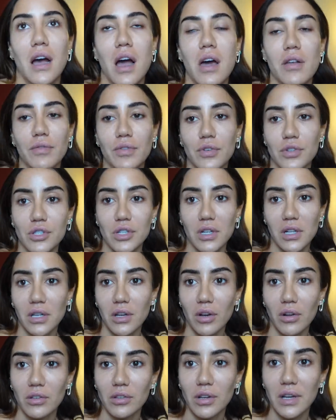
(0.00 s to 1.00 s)
unfortunately,
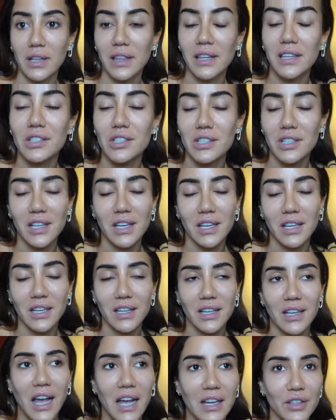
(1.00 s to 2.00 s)

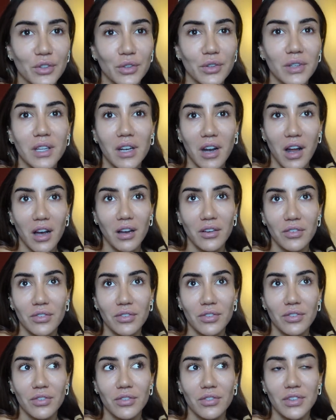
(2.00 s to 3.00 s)
I took it off,
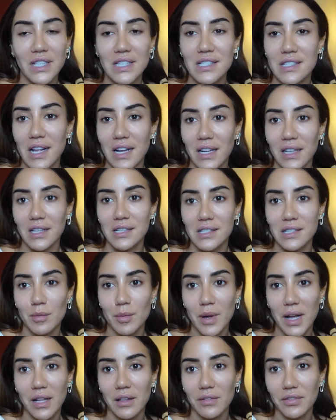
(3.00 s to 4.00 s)
this necklace and
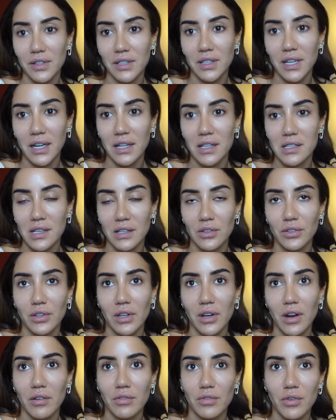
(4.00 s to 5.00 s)
my elephant necklace, I took
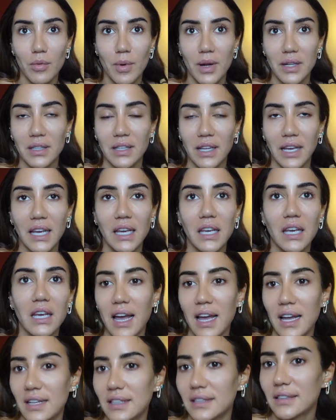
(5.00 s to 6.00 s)
it off for one day.
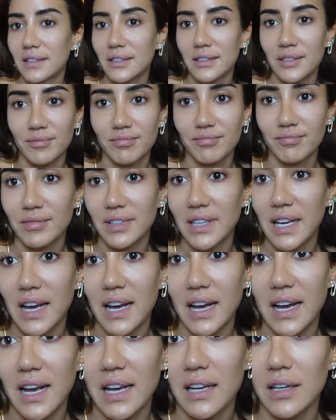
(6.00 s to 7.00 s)
And
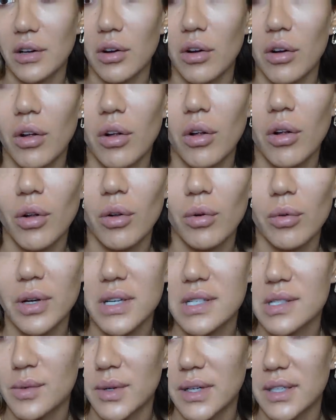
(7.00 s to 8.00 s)
yeah, I
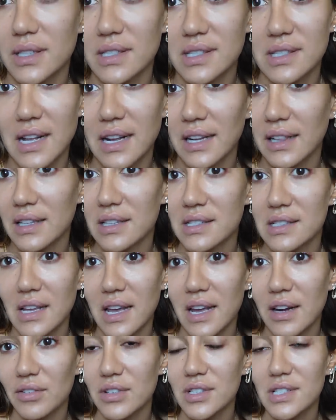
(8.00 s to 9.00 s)
always wear this necklace
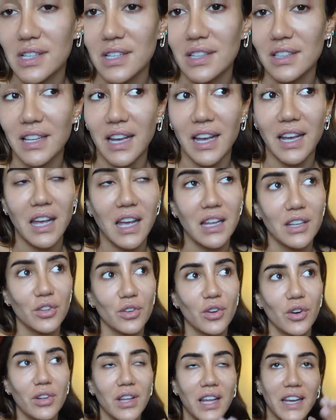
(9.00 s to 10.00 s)
every single day. And you
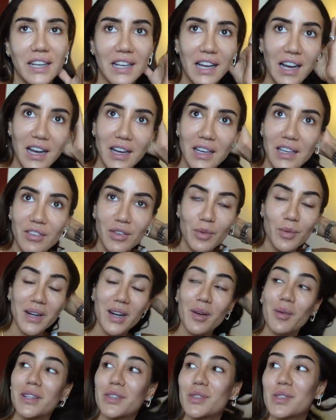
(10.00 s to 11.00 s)
know, like, even when
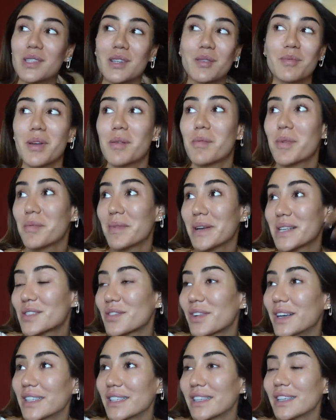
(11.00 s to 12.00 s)
I went to Serbia, my best
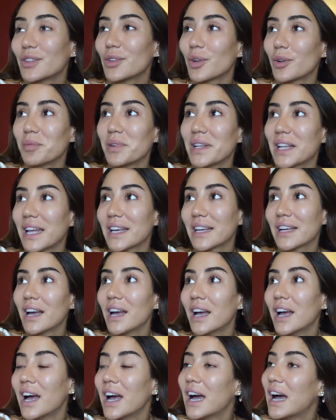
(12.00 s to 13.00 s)
friend, he told me like,
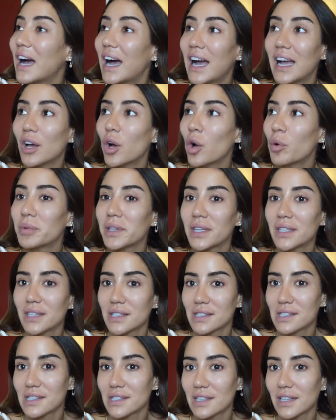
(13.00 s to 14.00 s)
I hope they
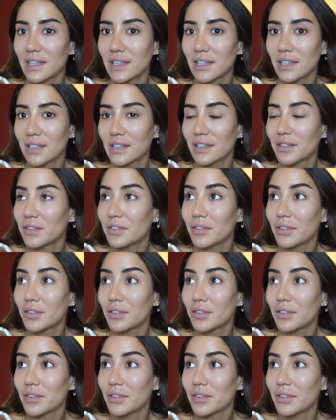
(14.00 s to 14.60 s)
didn't steal